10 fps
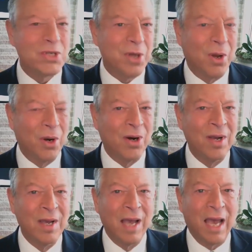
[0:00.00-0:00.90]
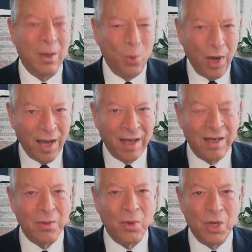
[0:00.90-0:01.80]
solar and wind
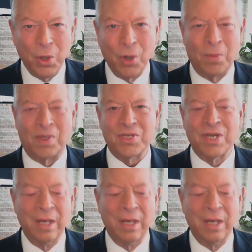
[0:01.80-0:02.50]
and renewables.